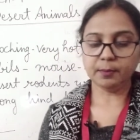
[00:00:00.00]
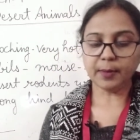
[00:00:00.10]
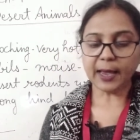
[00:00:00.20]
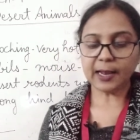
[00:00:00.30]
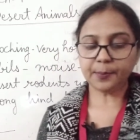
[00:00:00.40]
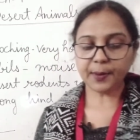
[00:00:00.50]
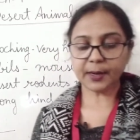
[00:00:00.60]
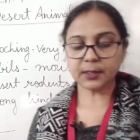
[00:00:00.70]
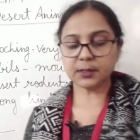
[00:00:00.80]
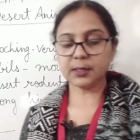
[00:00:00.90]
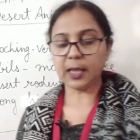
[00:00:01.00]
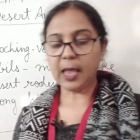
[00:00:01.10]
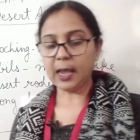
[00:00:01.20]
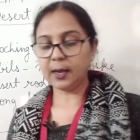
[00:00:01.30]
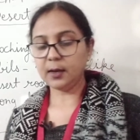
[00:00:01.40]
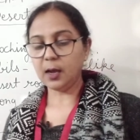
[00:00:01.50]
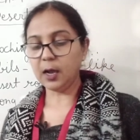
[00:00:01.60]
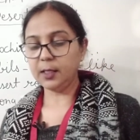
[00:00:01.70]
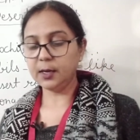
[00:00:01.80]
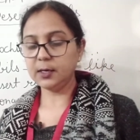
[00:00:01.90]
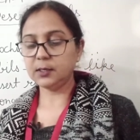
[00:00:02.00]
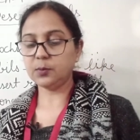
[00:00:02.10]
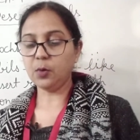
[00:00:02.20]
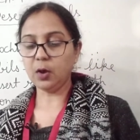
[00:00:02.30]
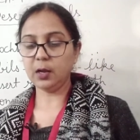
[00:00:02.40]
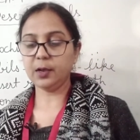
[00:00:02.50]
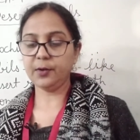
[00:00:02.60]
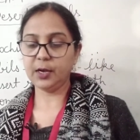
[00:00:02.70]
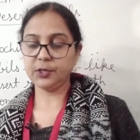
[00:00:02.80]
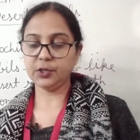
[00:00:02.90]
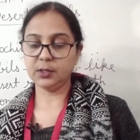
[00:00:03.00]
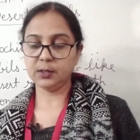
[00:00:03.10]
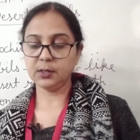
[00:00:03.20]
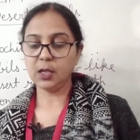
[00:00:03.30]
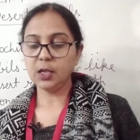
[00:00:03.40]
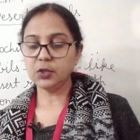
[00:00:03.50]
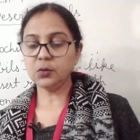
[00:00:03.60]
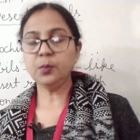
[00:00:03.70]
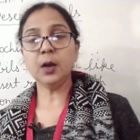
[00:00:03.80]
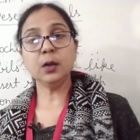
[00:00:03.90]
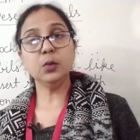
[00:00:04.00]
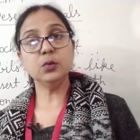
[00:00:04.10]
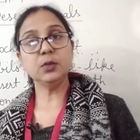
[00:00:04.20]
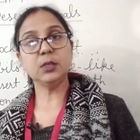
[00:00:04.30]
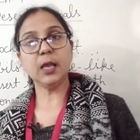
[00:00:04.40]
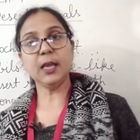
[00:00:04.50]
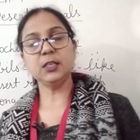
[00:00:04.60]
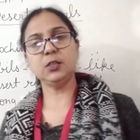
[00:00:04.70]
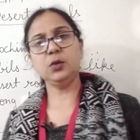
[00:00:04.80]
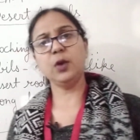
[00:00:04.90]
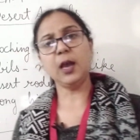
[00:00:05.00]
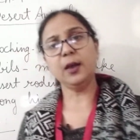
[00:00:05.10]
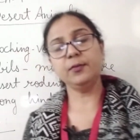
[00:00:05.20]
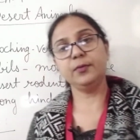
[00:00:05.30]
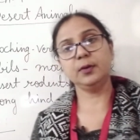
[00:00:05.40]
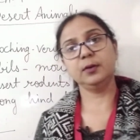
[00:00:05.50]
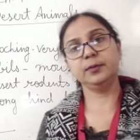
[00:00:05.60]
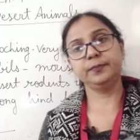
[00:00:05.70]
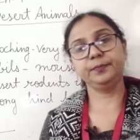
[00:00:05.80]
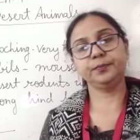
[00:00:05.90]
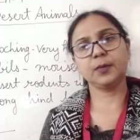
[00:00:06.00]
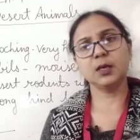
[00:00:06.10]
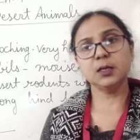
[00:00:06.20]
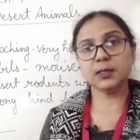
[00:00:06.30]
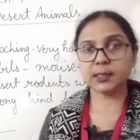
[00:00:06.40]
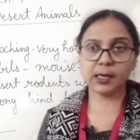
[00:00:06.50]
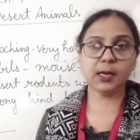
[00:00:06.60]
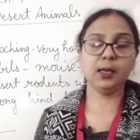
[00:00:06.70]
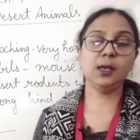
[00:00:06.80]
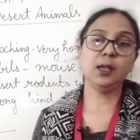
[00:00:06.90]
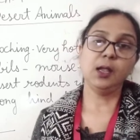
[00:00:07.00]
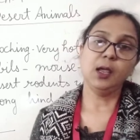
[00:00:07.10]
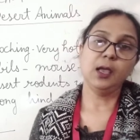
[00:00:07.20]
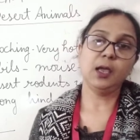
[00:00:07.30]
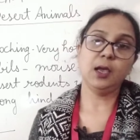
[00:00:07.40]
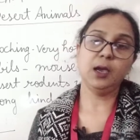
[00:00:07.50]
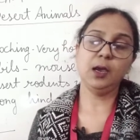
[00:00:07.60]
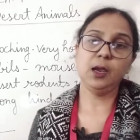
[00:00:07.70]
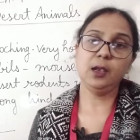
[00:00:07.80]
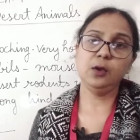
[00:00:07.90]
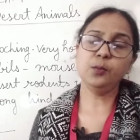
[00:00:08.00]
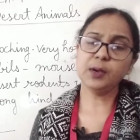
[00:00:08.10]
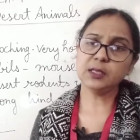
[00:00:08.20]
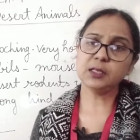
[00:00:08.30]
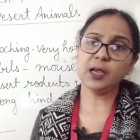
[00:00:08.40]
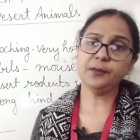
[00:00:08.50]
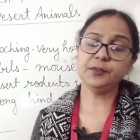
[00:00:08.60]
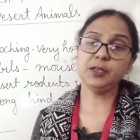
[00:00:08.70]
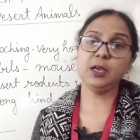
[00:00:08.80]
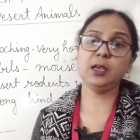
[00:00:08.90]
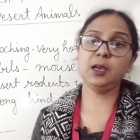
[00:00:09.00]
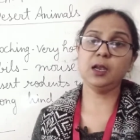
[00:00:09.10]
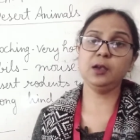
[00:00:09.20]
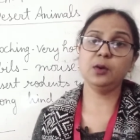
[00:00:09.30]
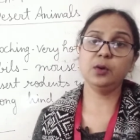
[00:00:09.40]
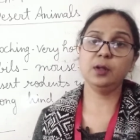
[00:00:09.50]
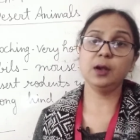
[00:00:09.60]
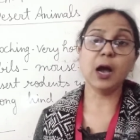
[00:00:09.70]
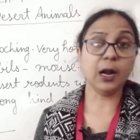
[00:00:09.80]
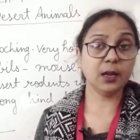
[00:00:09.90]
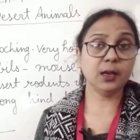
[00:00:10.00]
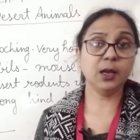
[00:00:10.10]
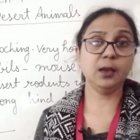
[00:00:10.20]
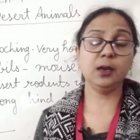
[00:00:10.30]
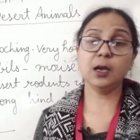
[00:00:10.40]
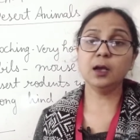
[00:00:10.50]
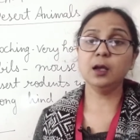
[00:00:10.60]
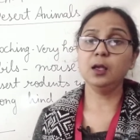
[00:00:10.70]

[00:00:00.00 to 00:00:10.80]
millipeds, and other small creatures. So mongoose, as you have seen, and you must have seen in your garden area